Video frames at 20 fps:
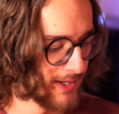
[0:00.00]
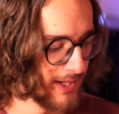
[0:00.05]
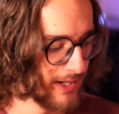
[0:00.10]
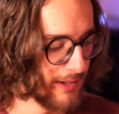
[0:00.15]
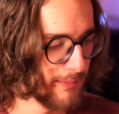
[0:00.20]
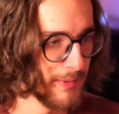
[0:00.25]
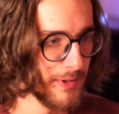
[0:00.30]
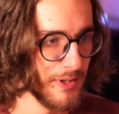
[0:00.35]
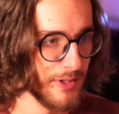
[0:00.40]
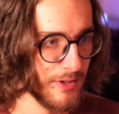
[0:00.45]
And
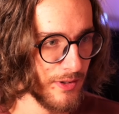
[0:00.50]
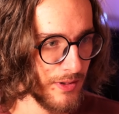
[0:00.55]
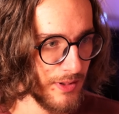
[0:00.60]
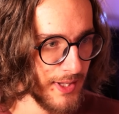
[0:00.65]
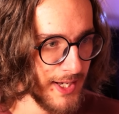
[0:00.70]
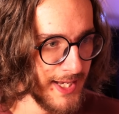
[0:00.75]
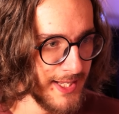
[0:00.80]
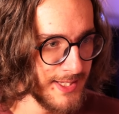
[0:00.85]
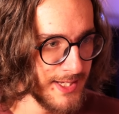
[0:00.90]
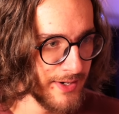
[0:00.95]
I'm a little
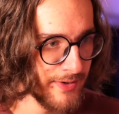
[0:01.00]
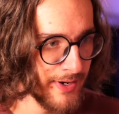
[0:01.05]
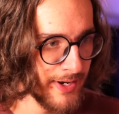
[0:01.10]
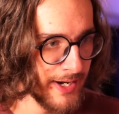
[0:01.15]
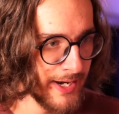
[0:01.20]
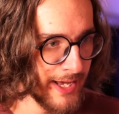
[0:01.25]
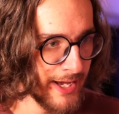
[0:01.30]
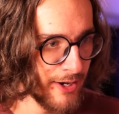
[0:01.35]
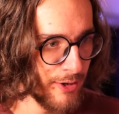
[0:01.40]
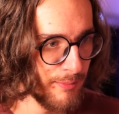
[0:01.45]
lazy
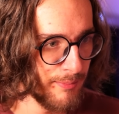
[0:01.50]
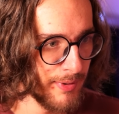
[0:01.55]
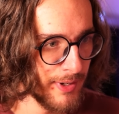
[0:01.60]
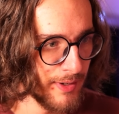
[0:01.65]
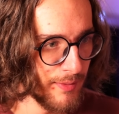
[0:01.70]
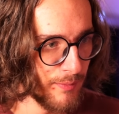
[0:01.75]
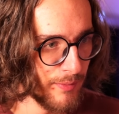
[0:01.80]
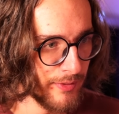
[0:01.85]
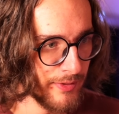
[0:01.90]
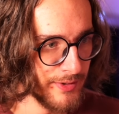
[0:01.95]
right now,
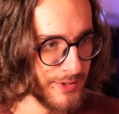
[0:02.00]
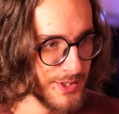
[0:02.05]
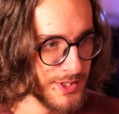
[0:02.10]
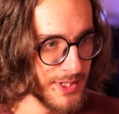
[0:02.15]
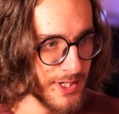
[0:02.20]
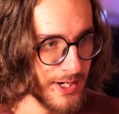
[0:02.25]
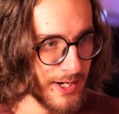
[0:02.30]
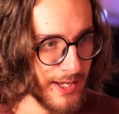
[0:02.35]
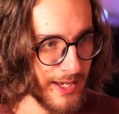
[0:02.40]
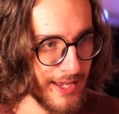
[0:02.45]
but we're
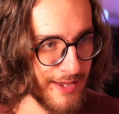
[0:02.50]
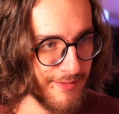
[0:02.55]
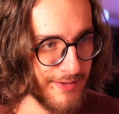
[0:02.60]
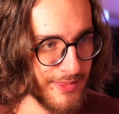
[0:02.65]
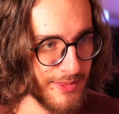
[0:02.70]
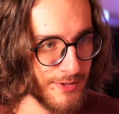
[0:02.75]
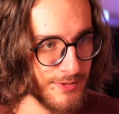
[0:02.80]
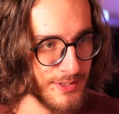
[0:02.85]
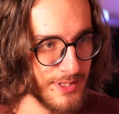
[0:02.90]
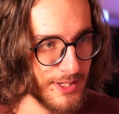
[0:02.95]
just gonna give it
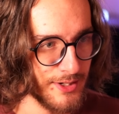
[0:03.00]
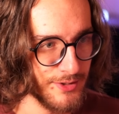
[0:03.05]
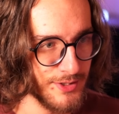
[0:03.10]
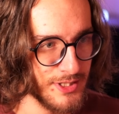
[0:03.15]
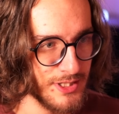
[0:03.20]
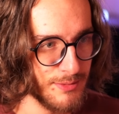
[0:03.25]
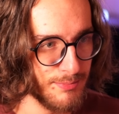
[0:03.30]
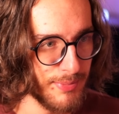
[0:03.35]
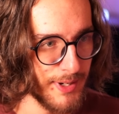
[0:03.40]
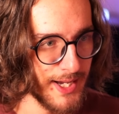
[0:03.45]
those little
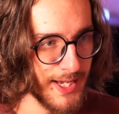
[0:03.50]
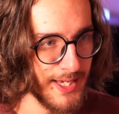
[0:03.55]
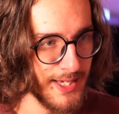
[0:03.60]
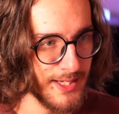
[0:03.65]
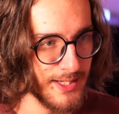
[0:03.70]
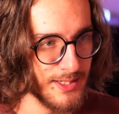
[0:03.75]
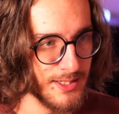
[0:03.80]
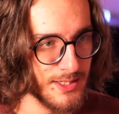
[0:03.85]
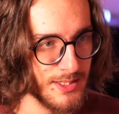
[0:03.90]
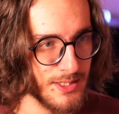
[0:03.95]

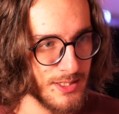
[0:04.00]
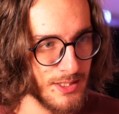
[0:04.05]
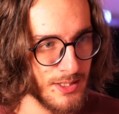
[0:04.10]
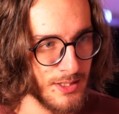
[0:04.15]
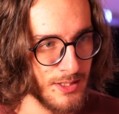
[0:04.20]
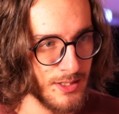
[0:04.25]
spikes.